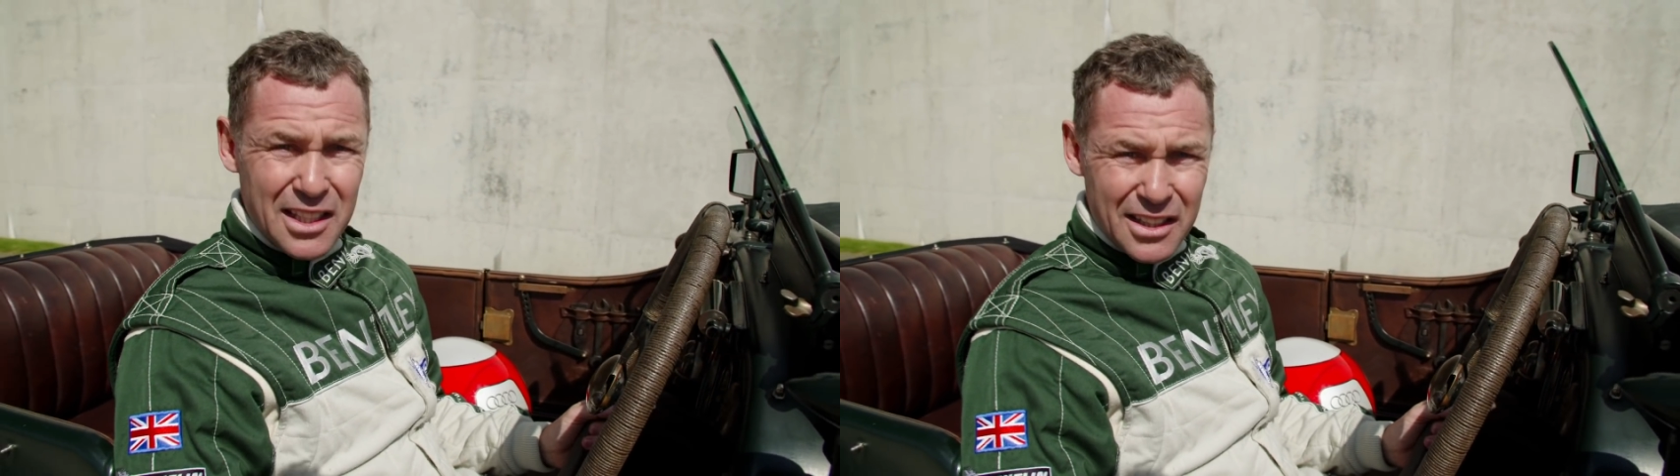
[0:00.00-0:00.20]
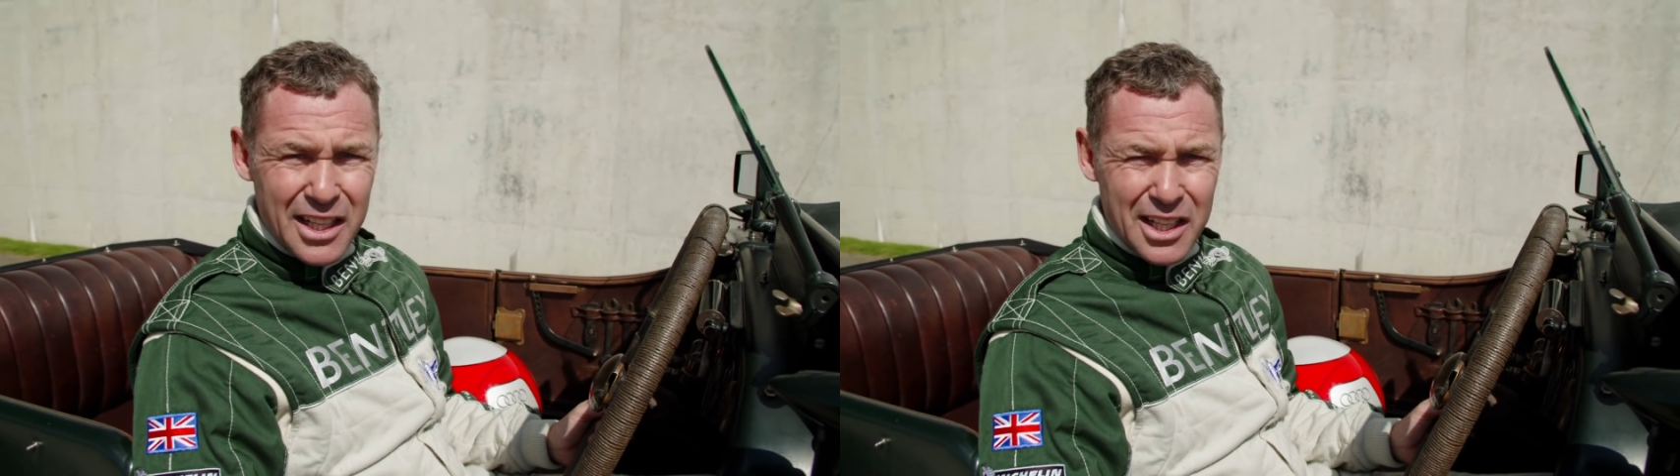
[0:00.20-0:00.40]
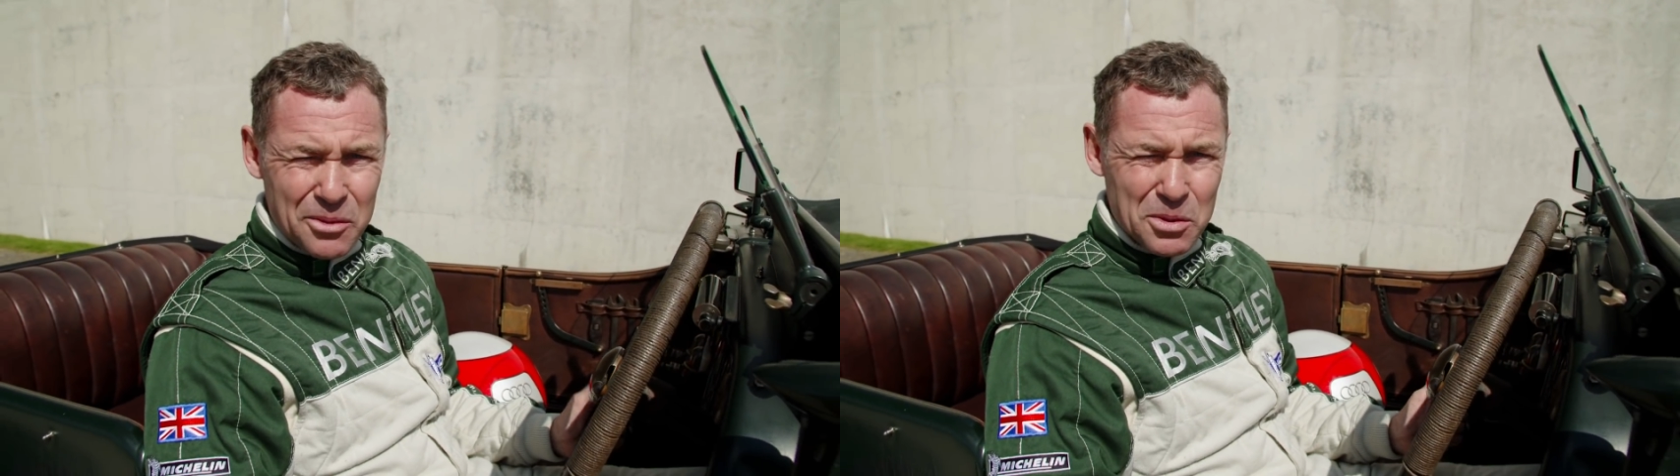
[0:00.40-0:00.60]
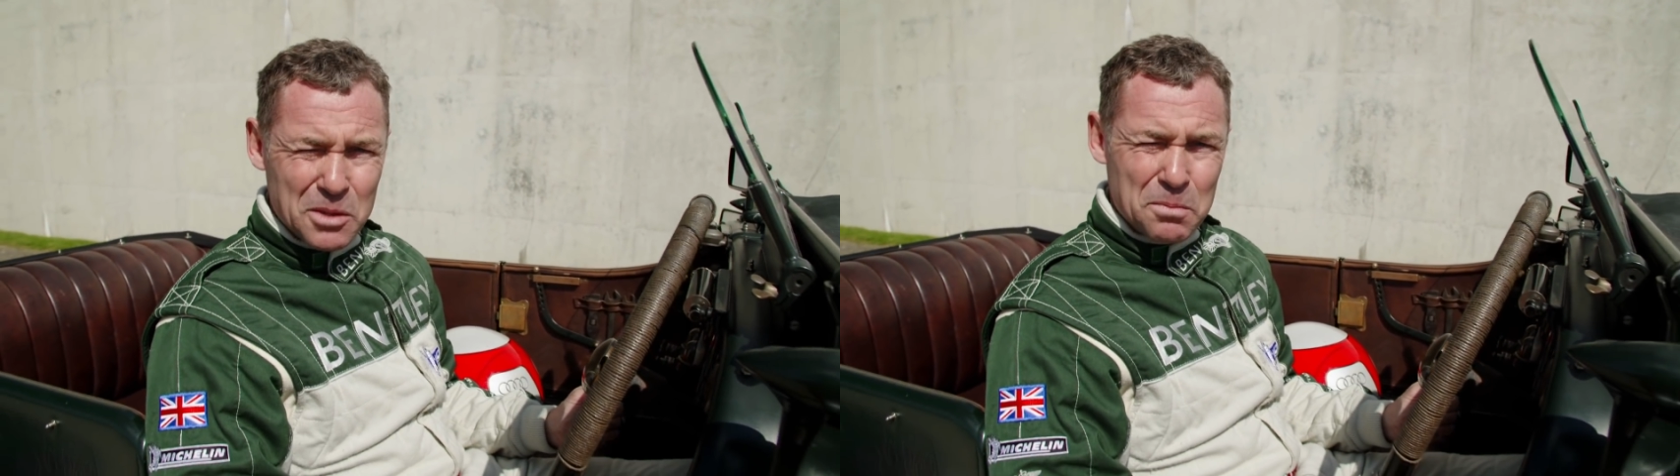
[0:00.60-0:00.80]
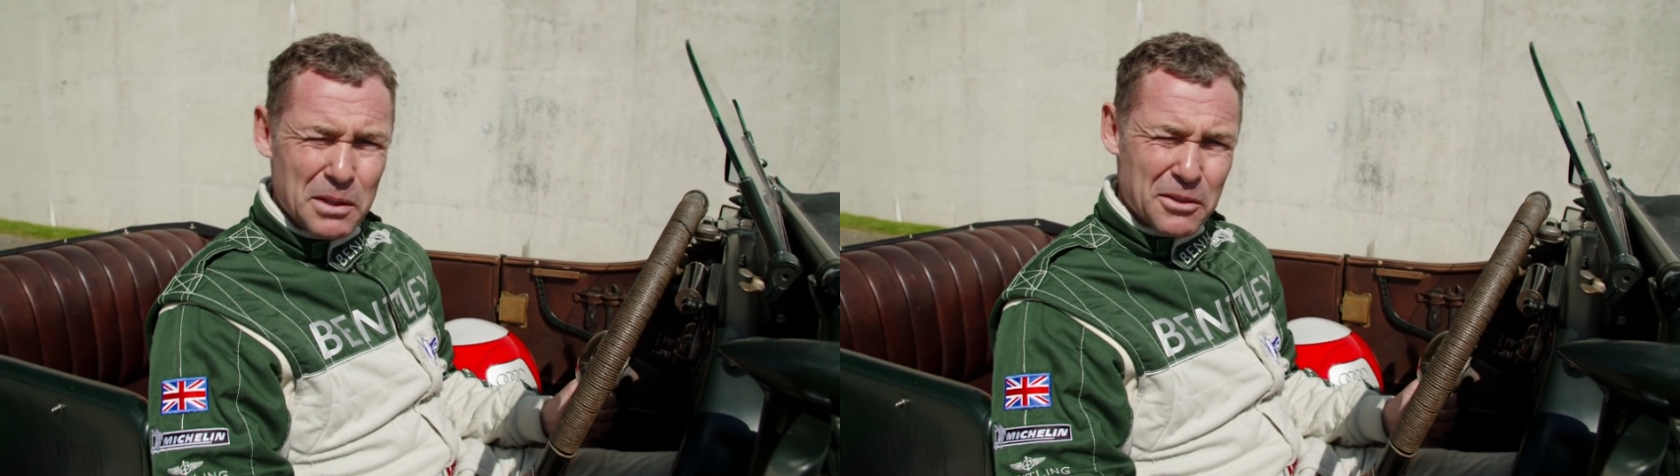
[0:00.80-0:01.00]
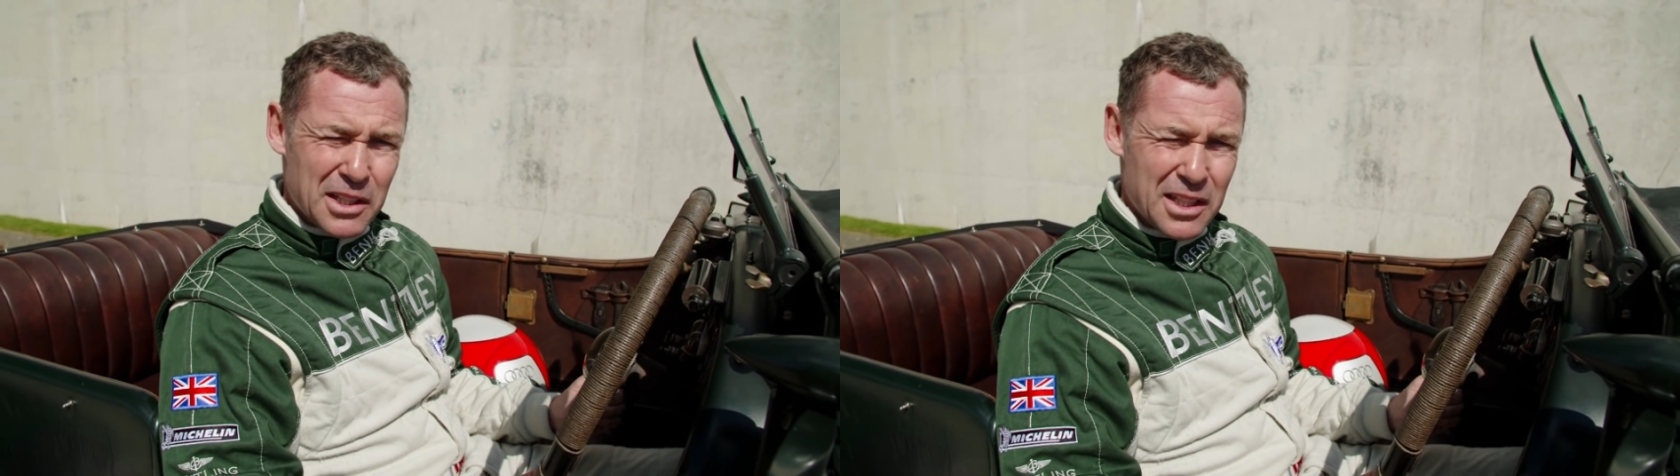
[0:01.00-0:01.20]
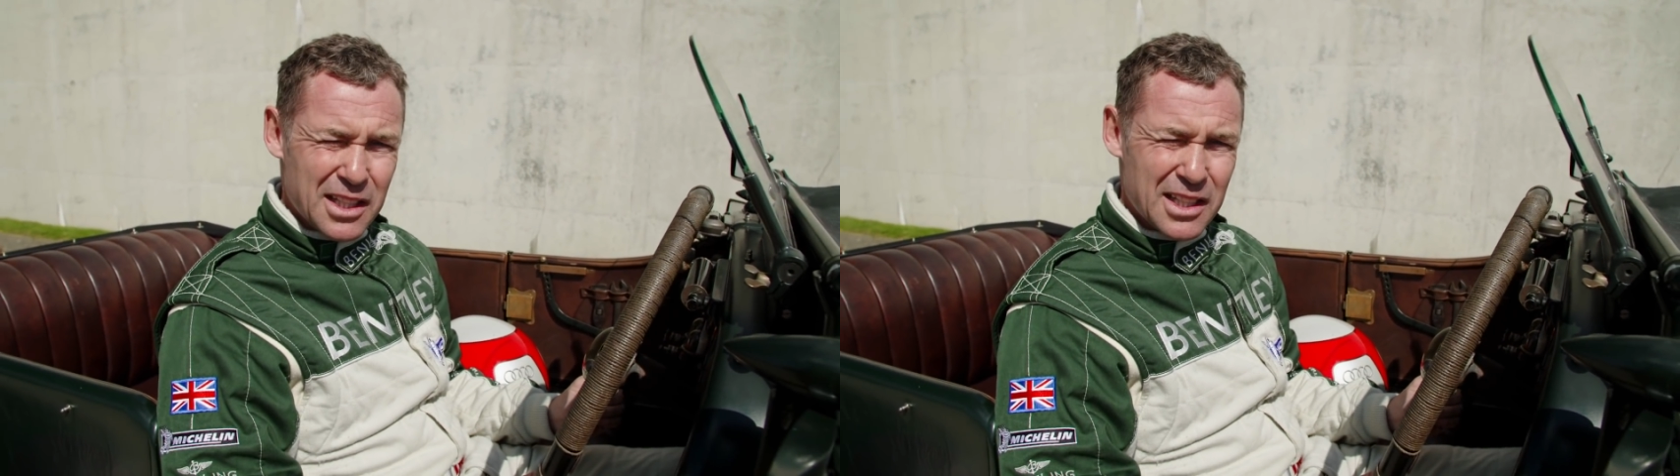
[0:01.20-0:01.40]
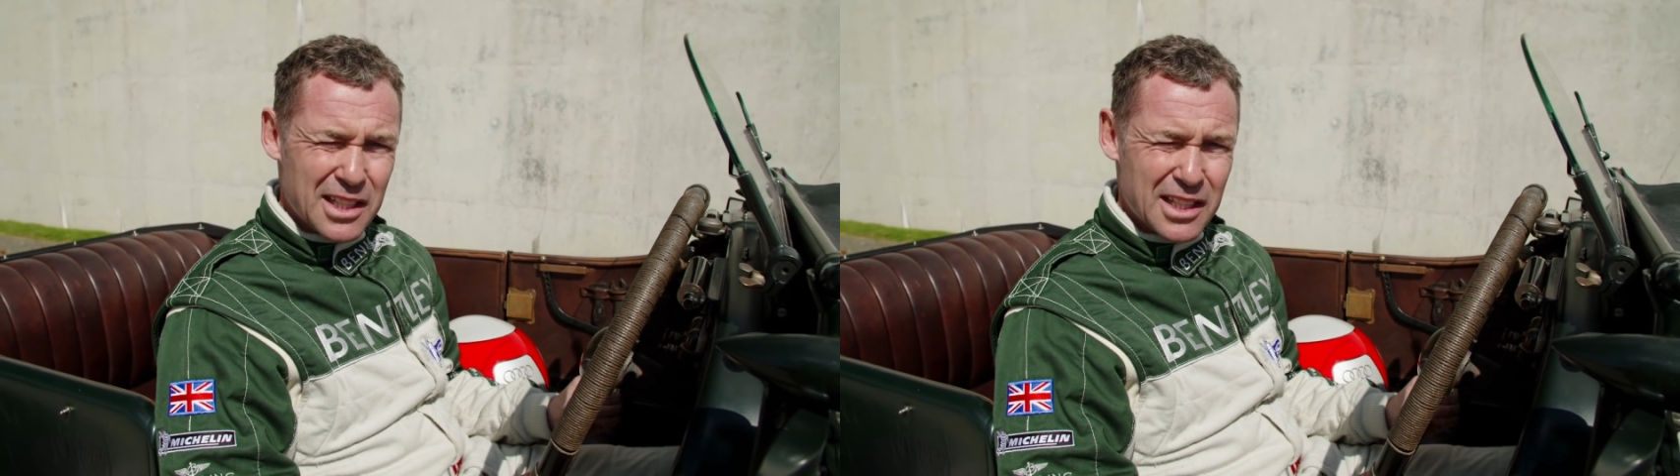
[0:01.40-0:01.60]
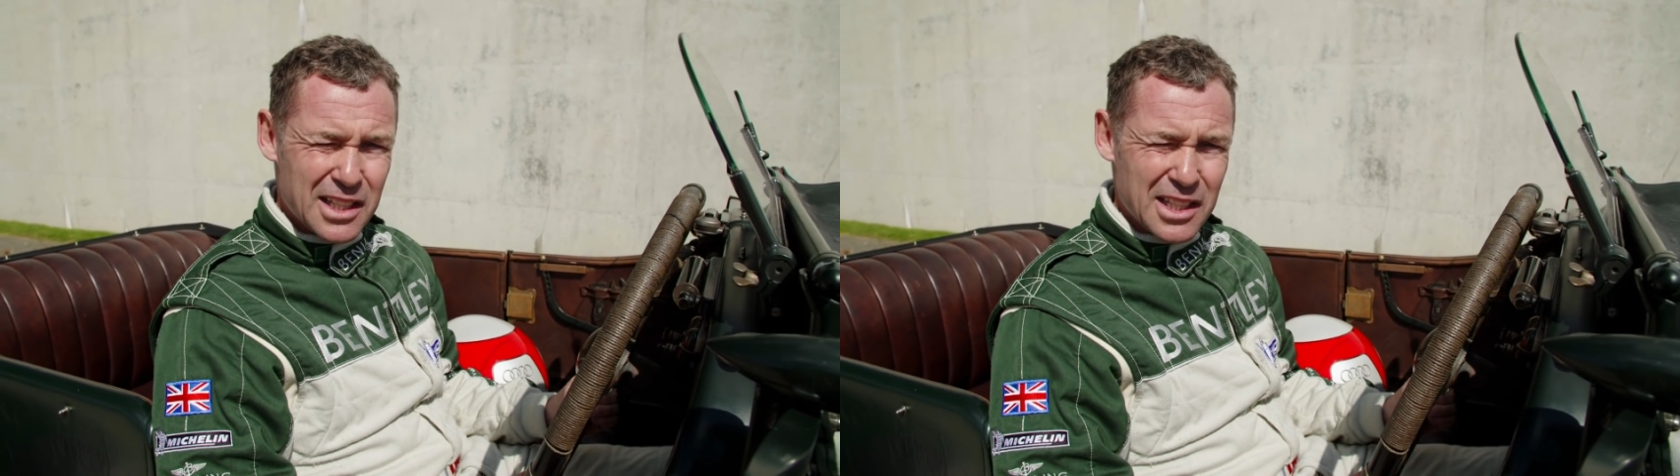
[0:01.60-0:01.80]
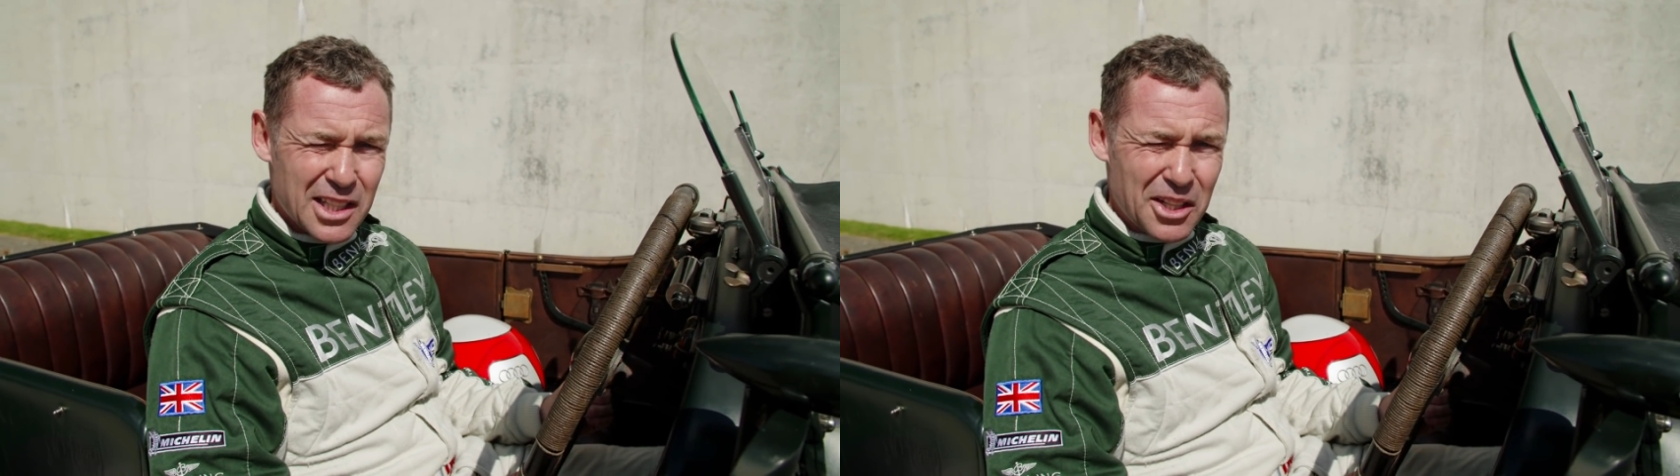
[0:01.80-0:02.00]
then I would be
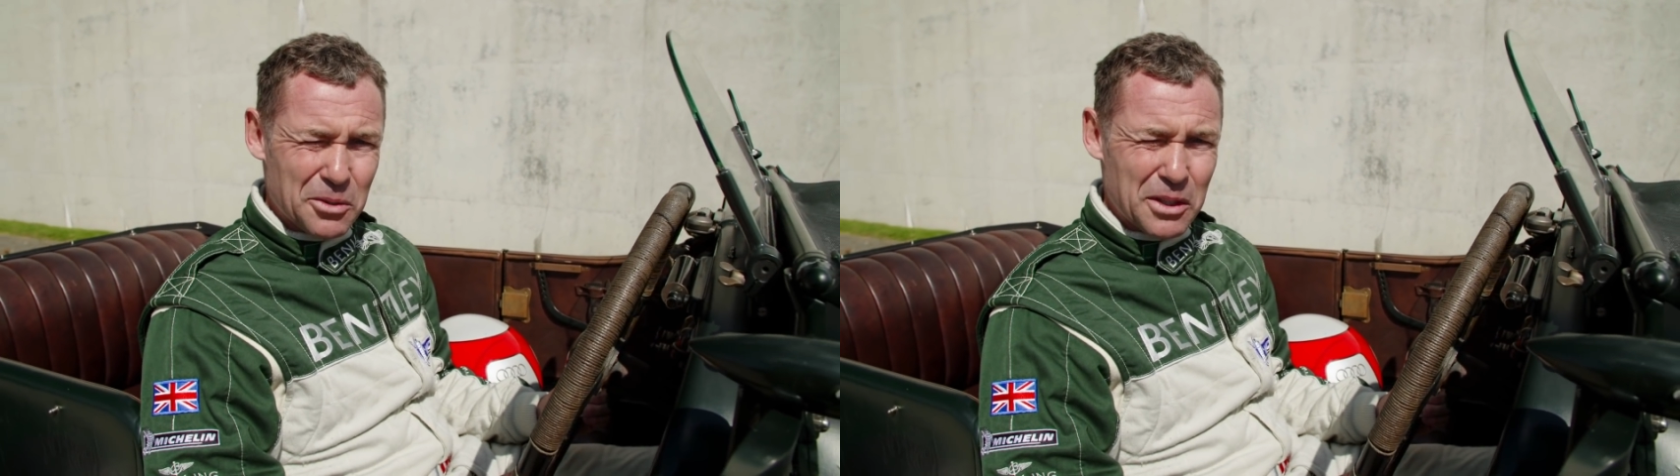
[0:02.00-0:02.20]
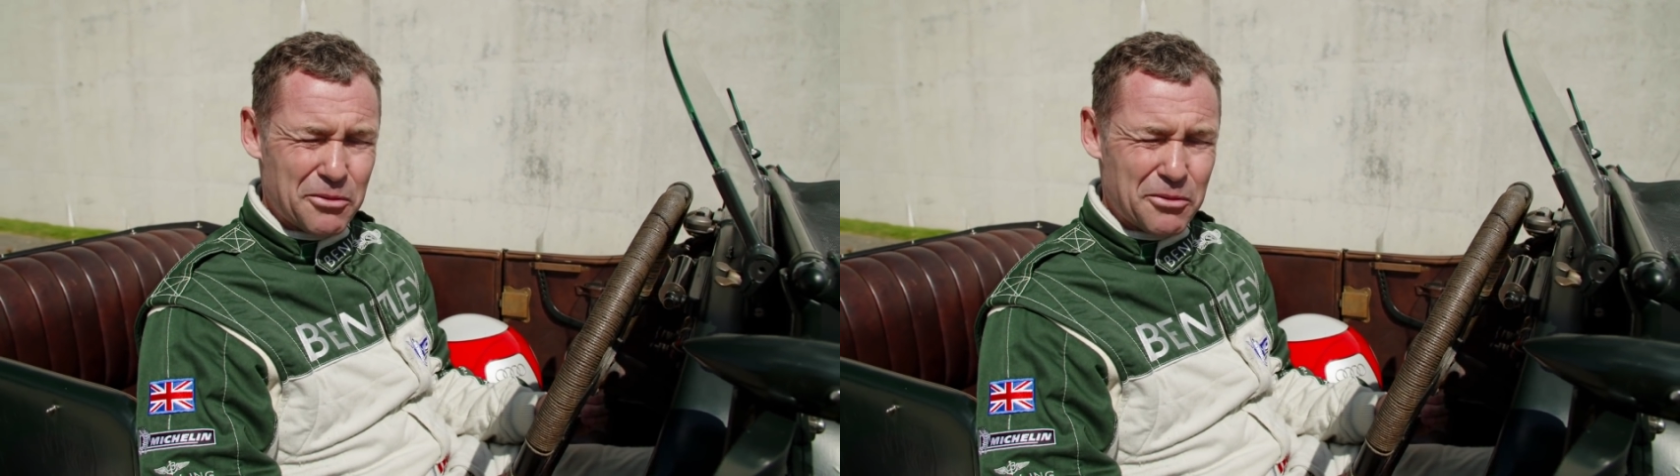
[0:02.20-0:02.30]
looking